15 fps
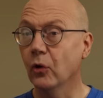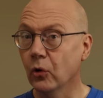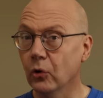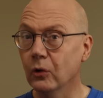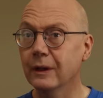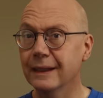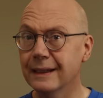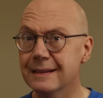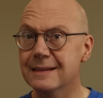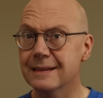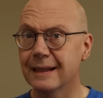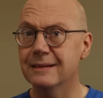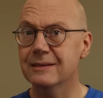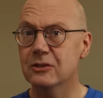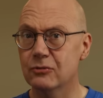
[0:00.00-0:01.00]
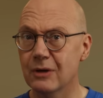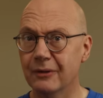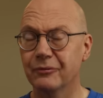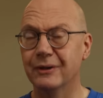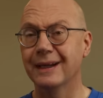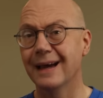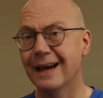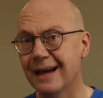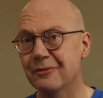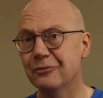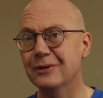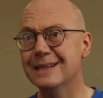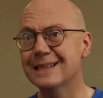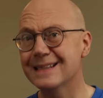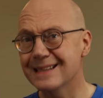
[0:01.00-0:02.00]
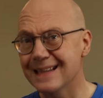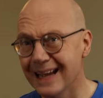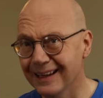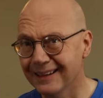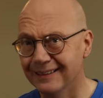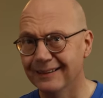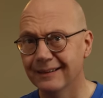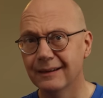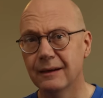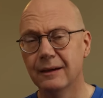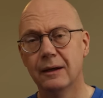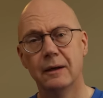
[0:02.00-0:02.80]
all the internet's traffic every second